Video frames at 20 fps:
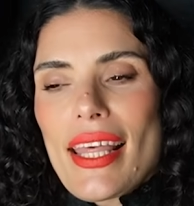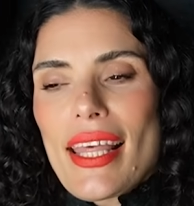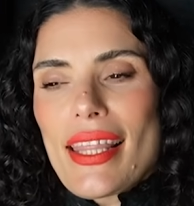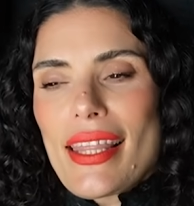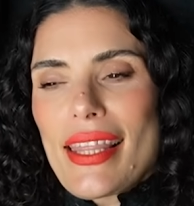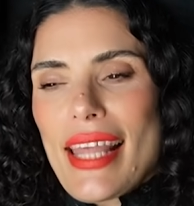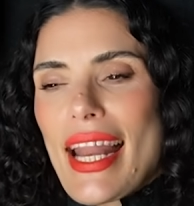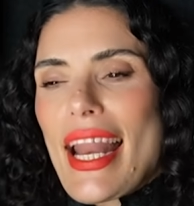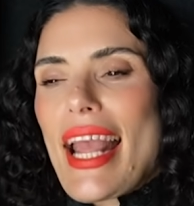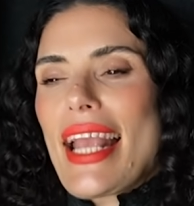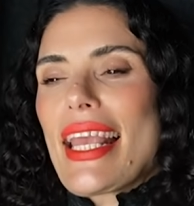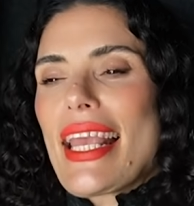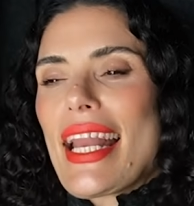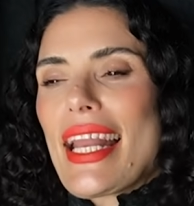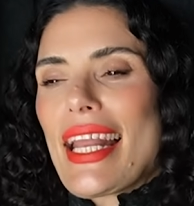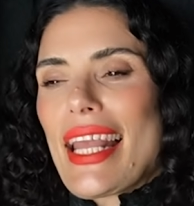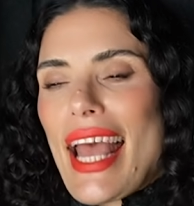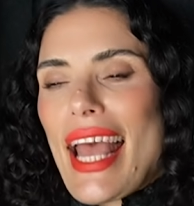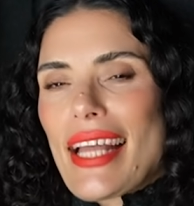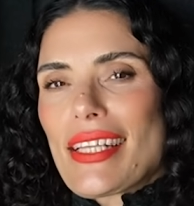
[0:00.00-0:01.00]
then I
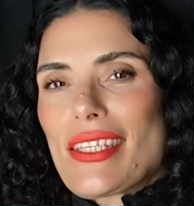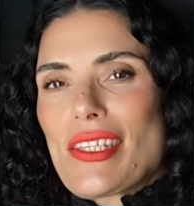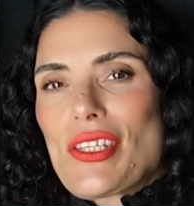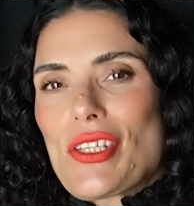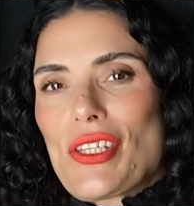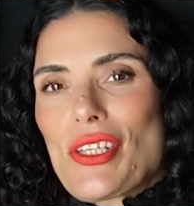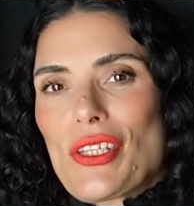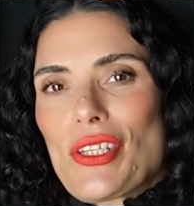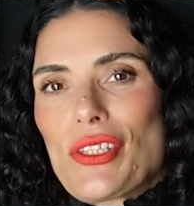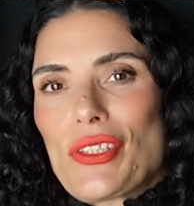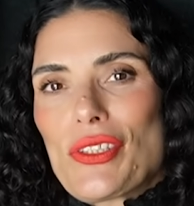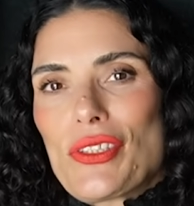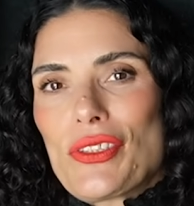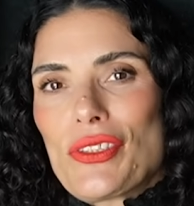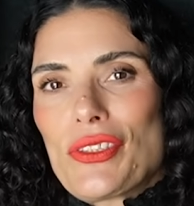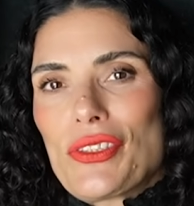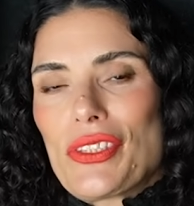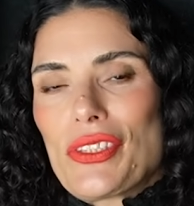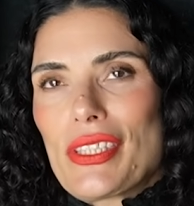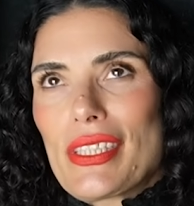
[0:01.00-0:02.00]
can get
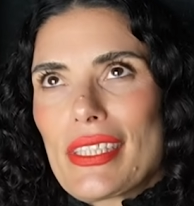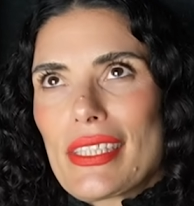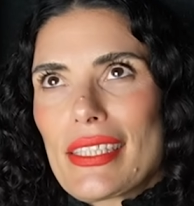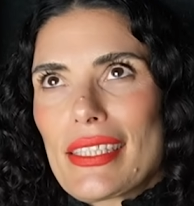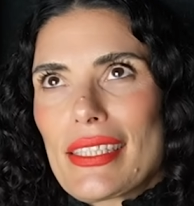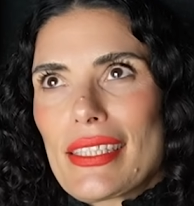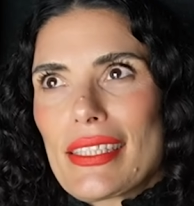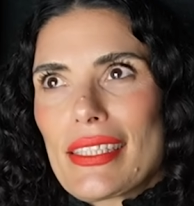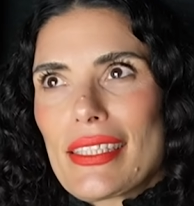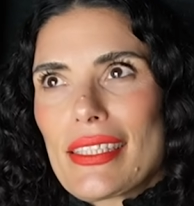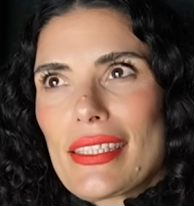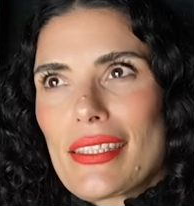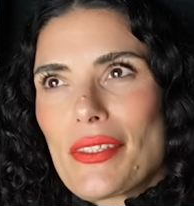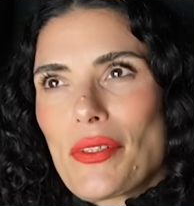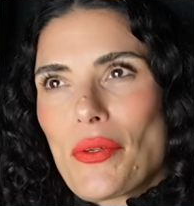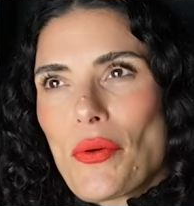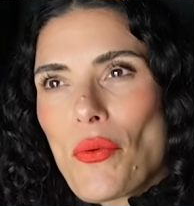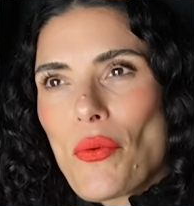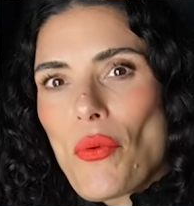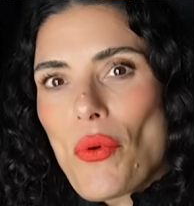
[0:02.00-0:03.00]
to
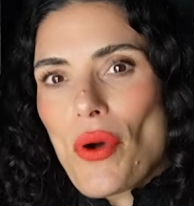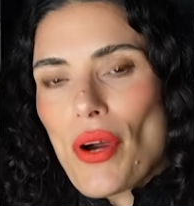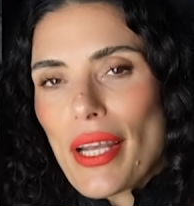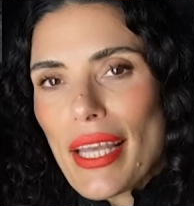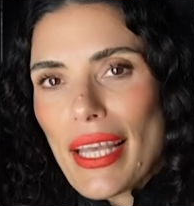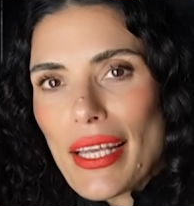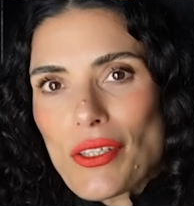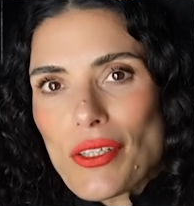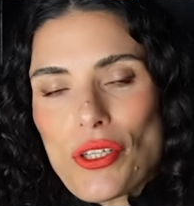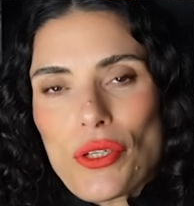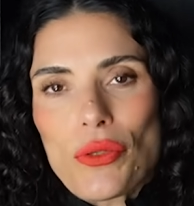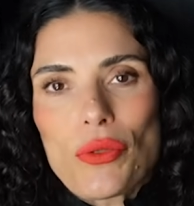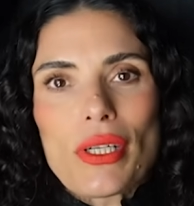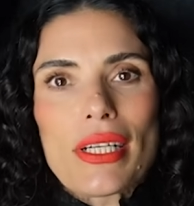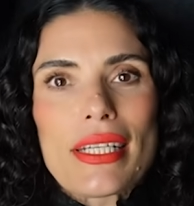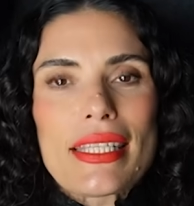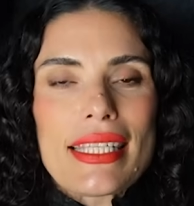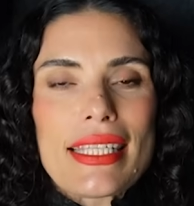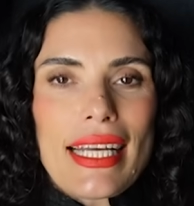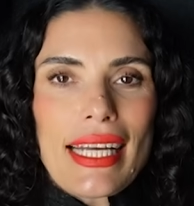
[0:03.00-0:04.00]
working towards an